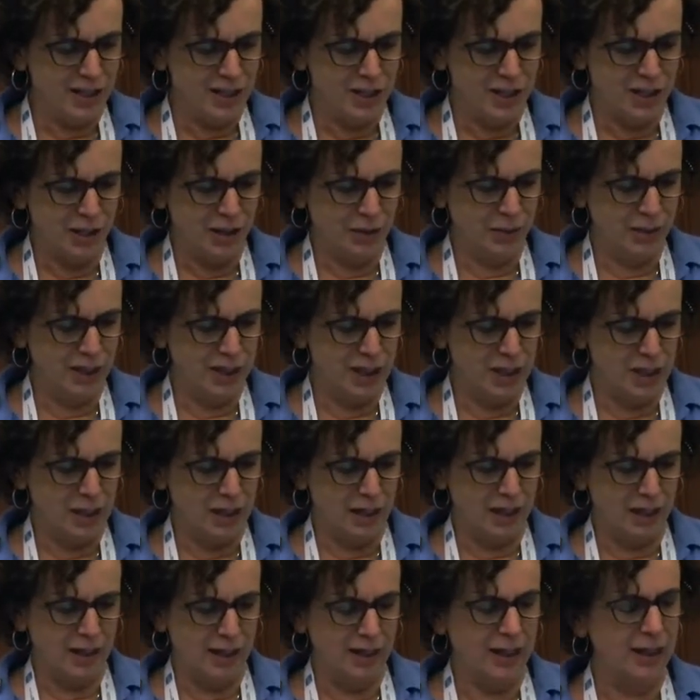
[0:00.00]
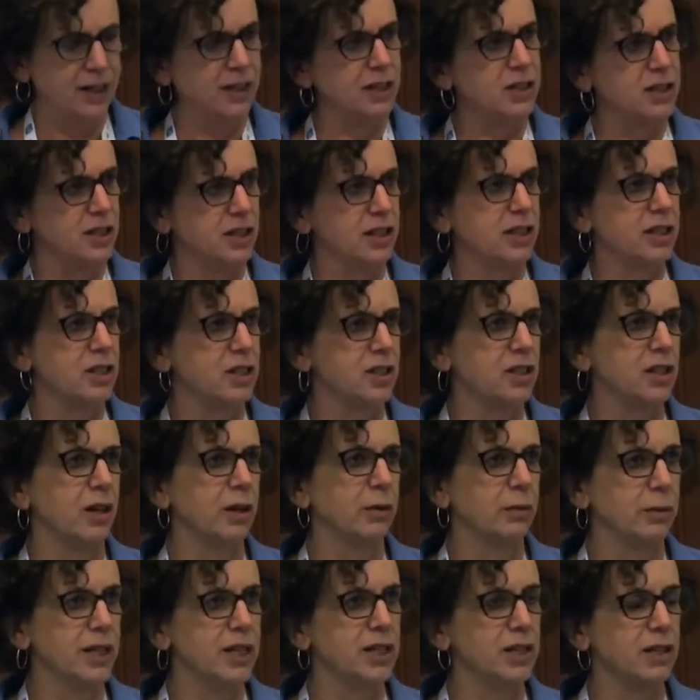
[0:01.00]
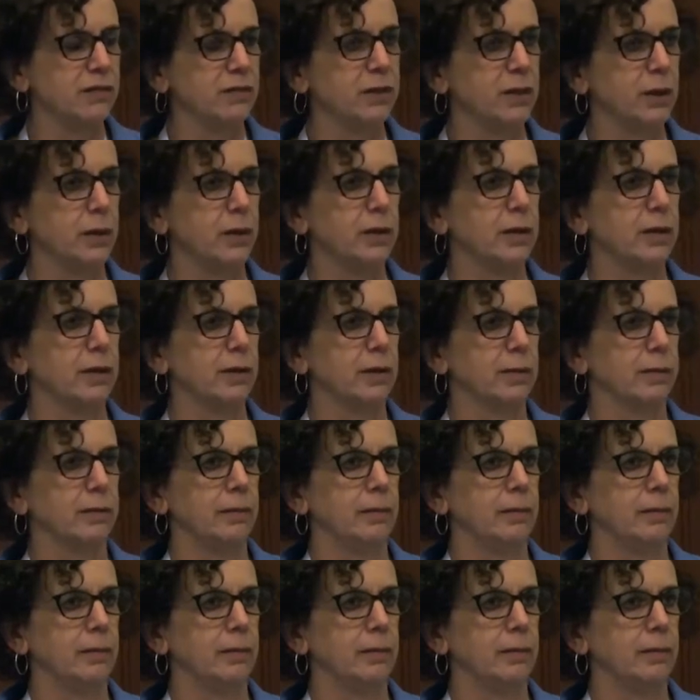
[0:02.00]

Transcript: So it's, and it's, this is our reason for